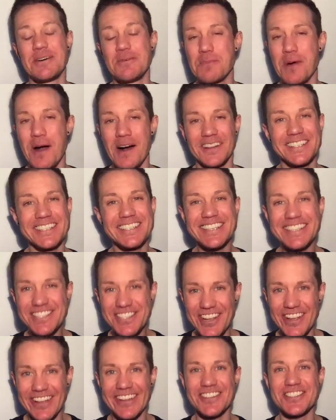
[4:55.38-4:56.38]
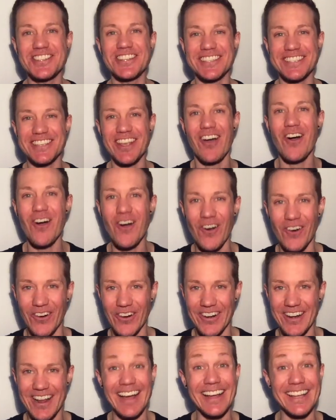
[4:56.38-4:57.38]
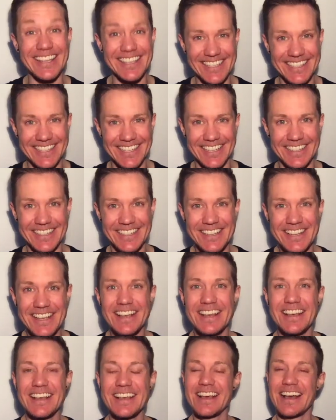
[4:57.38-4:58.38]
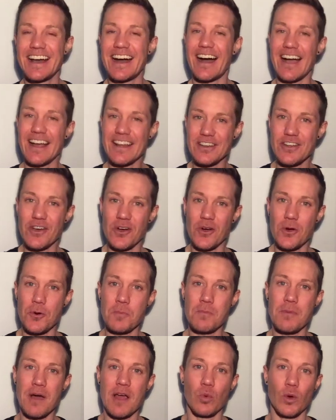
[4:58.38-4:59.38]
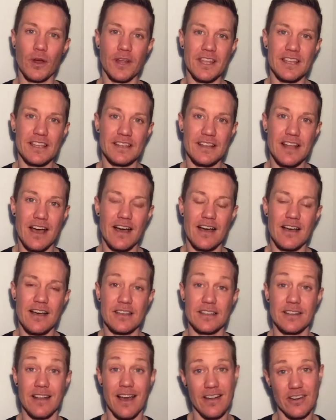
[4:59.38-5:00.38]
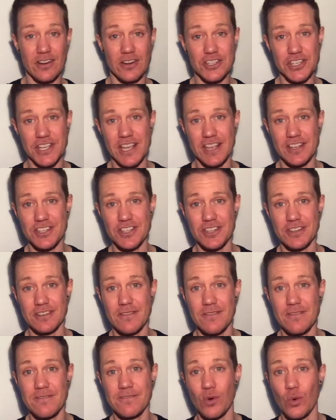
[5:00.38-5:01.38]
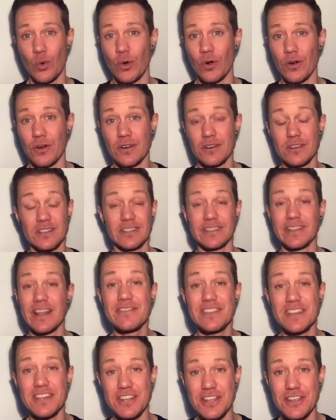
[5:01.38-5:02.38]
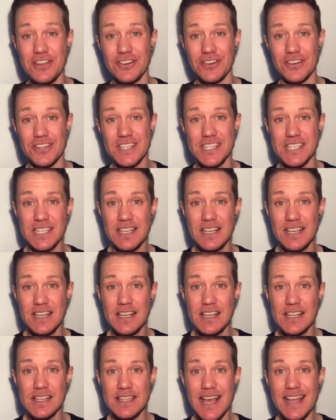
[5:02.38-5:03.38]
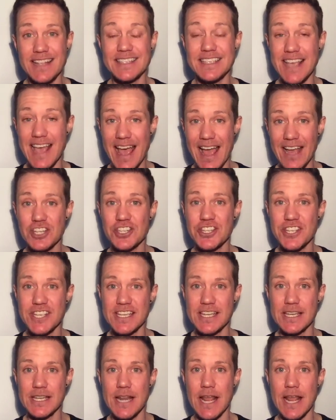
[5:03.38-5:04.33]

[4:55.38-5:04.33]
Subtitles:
policy change is hard. I get it. I know by working in in higher education for 11 years that to actually get